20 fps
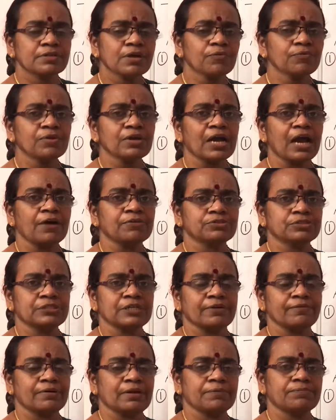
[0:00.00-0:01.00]
Now we have to
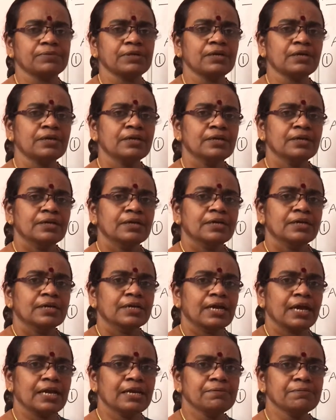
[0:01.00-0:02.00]
develop the
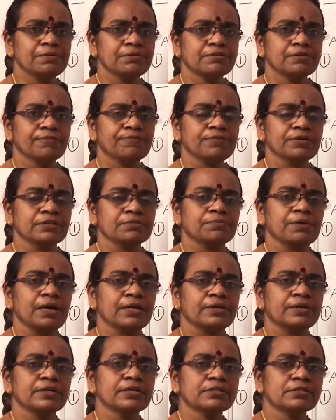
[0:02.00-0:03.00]
element stiffness
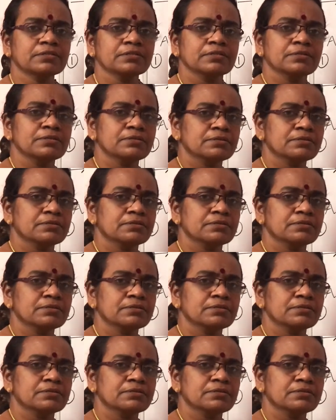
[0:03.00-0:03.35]
matrix